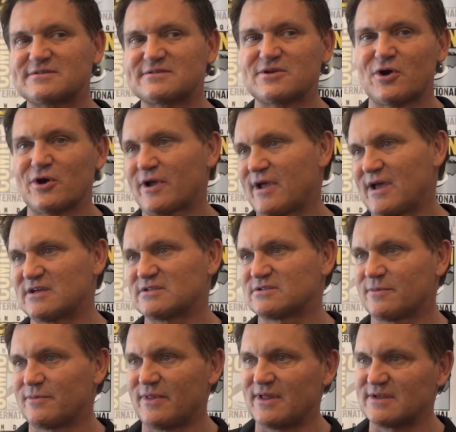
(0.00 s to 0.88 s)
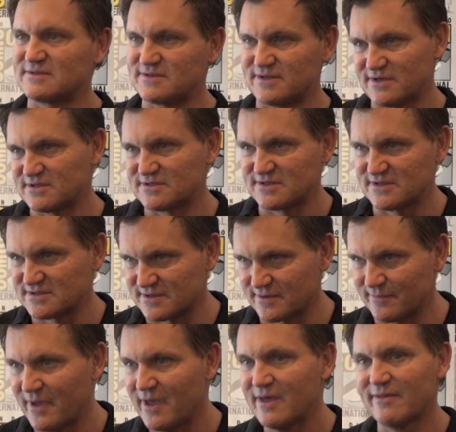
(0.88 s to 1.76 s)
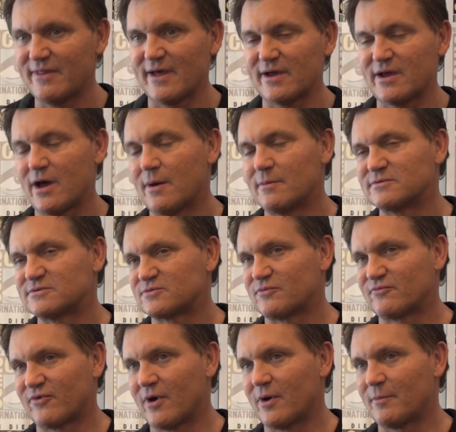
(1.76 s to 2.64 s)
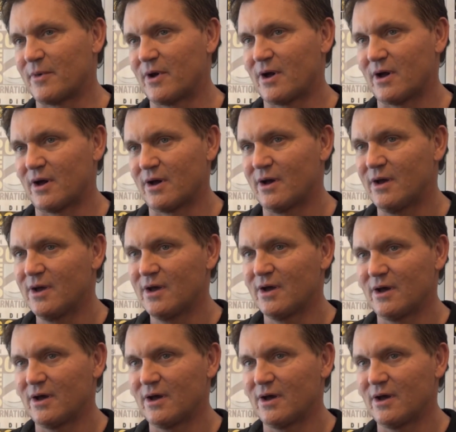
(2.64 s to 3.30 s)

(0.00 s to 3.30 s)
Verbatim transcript: sarcasm and that cynicism that comes from uh,